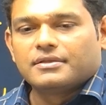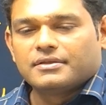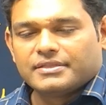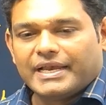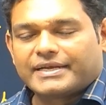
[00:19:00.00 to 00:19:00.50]

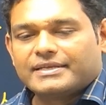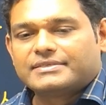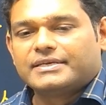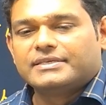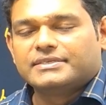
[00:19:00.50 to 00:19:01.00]
the
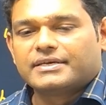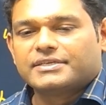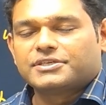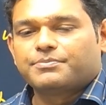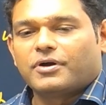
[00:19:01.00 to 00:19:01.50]
electricity
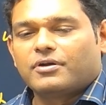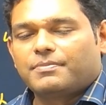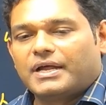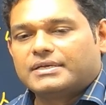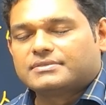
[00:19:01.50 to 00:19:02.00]
generation power
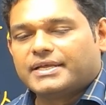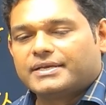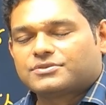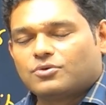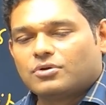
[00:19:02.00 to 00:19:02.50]
plants that is
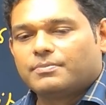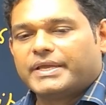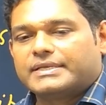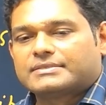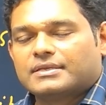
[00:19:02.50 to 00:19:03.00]
coal
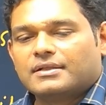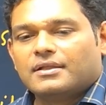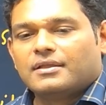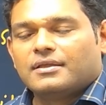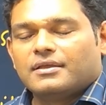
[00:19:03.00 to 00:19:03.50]
based,
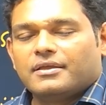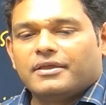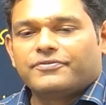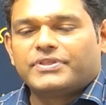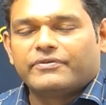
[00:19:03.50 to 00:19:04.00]

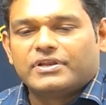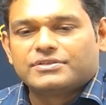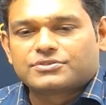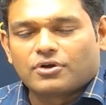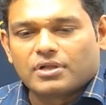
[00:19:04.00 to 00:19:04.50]
if they will
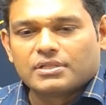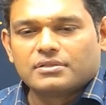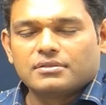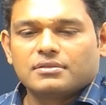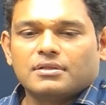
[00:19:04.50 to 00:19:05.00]
install
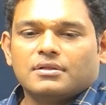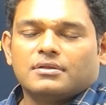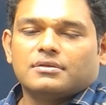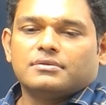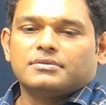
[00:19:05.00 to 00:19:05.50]

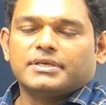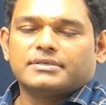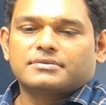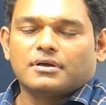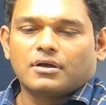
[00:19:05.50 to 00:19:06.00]
this
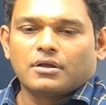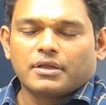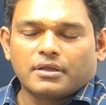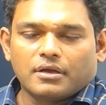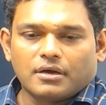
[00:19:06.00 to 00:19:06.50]

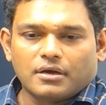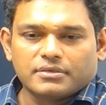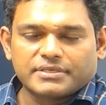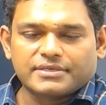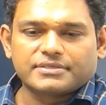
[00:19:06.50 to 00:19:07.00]

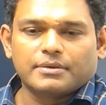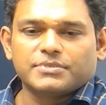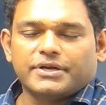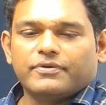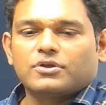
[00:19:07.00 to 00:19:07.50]
system,
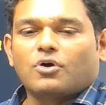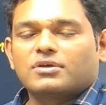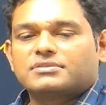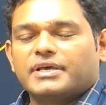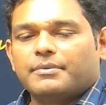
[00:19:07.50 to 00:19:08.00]
it will
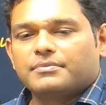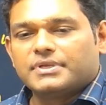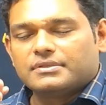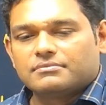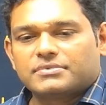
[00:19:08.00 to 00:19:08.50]
cost them in
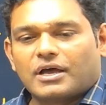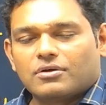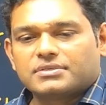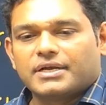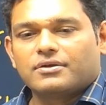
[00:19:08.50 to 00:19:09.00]

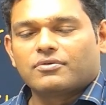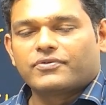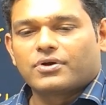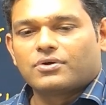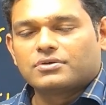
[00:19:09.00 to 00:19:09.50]
thousand of
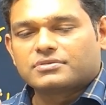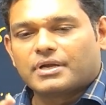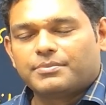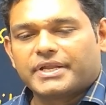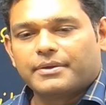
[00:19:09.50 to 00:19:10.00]
crore or
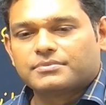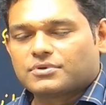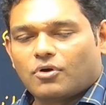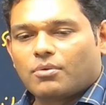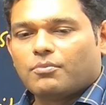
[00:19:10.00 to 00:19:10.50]
sometimes
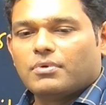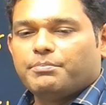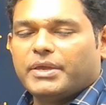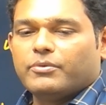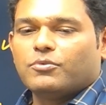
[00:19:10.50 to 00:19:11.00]
or
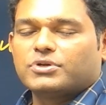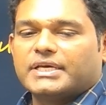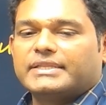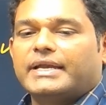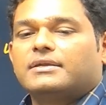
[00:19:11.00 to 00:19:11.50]
maybe more than
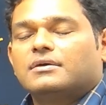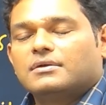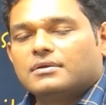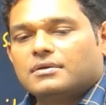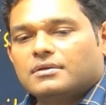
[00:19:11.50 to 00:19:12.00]
that.
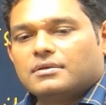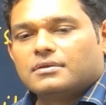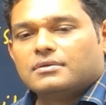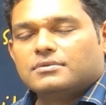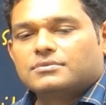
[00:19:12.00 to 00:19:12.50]

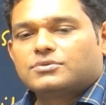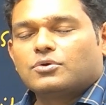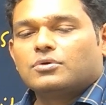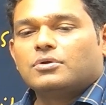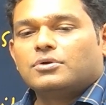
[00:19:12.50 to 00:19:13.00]

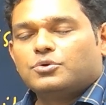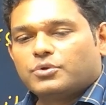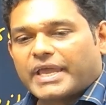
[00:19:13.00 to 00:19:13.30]
So to